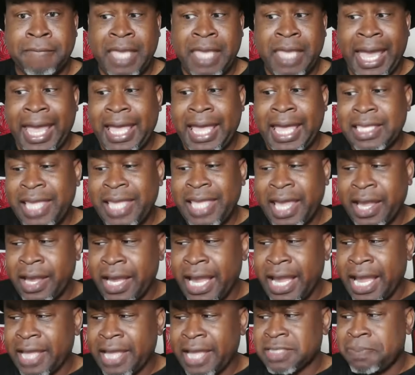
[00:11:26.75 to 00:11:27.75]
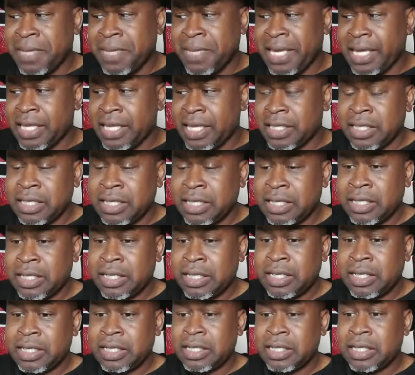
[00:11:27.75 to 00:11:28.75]
And there has been
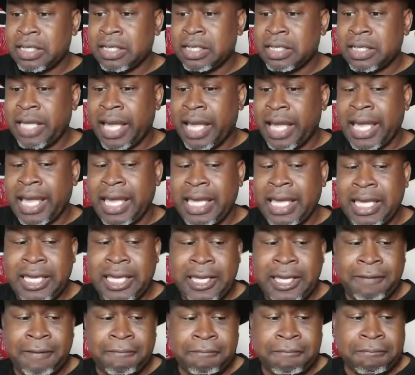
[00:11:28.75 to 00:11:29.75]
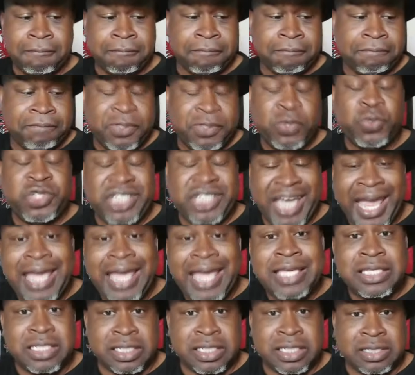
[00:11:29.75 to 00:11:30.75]
a few
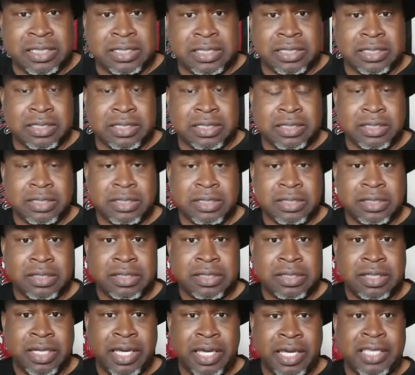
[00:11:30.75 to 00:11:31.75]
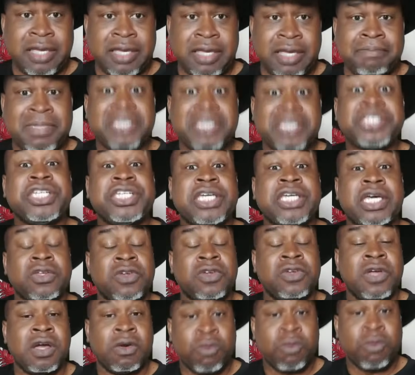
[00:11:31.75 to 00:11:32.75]
changes in the
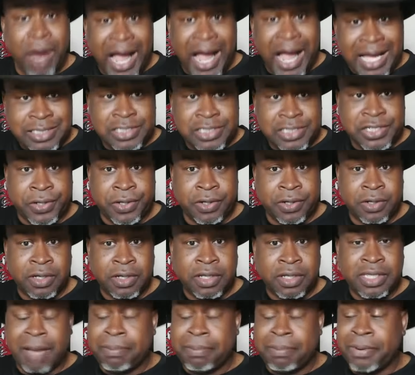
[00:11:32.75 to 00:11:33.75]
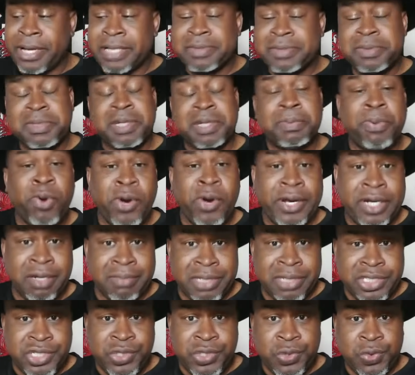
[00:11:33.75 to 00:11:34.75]
Michigan roster. That brings me to point
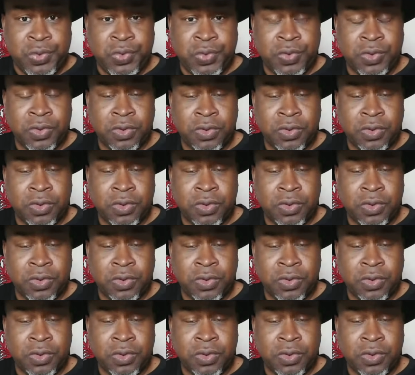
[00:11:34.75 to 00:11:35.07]
number two.